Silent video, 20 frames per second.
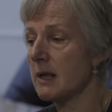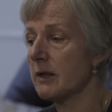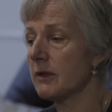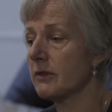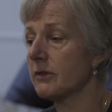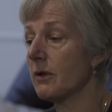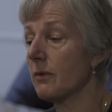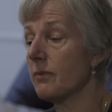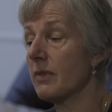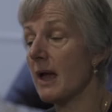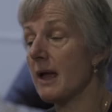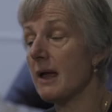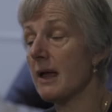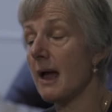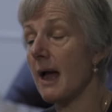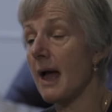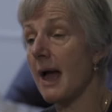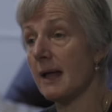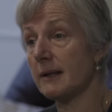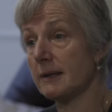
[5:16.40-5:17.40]
So they
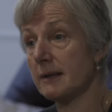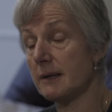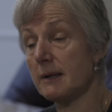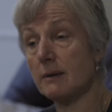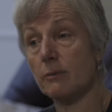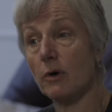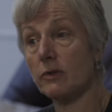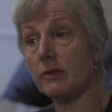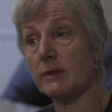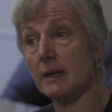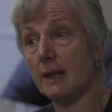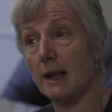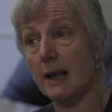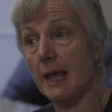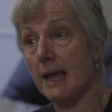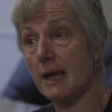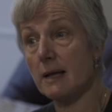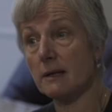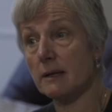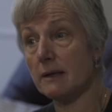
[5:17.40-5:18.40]
handed, it wasn't
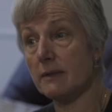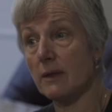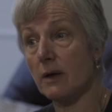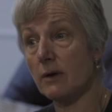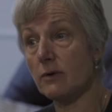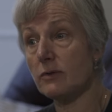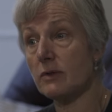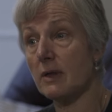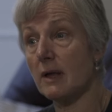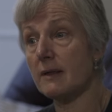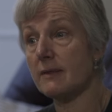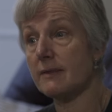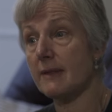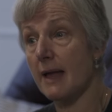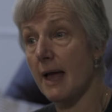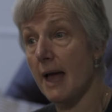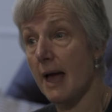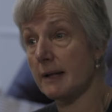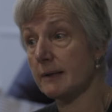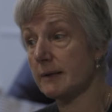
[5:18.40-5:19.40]
illegal in those days, they
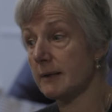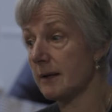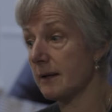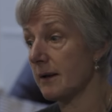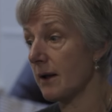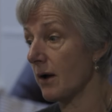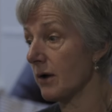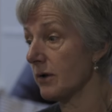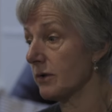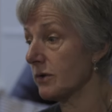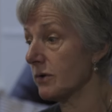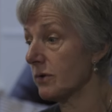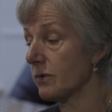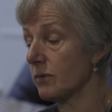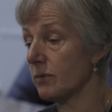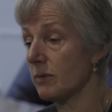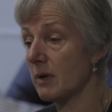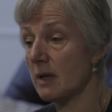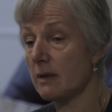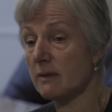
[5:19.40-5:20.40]
handed it out
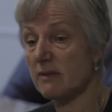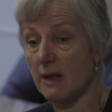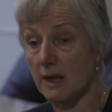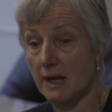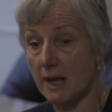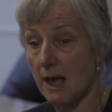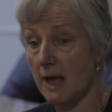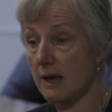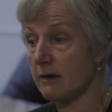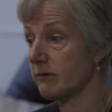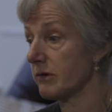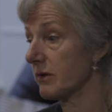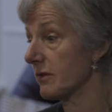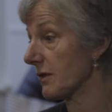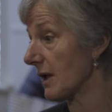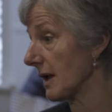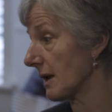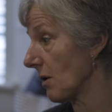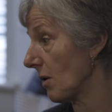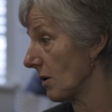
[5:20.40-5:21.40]
to psychiatrists,
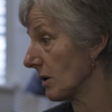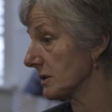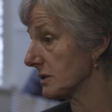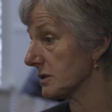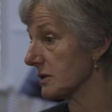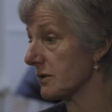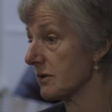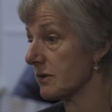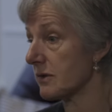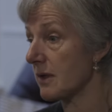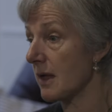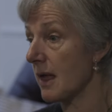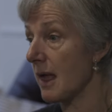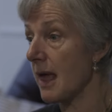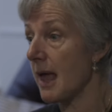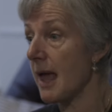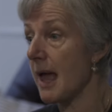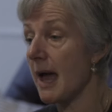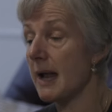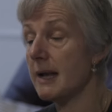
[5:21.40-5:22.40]
psychologists,
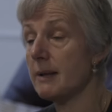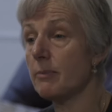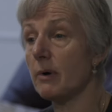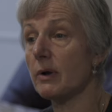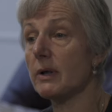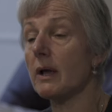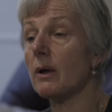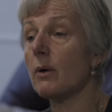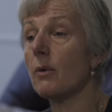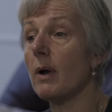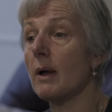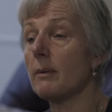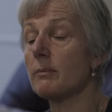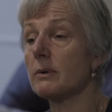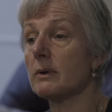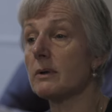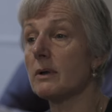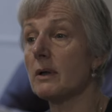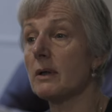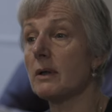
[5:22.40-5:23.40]
anybody
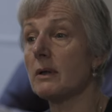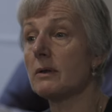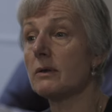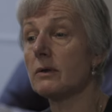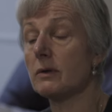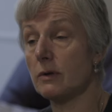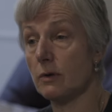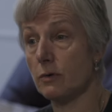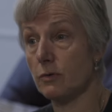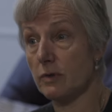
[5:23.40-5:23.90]
equipped to do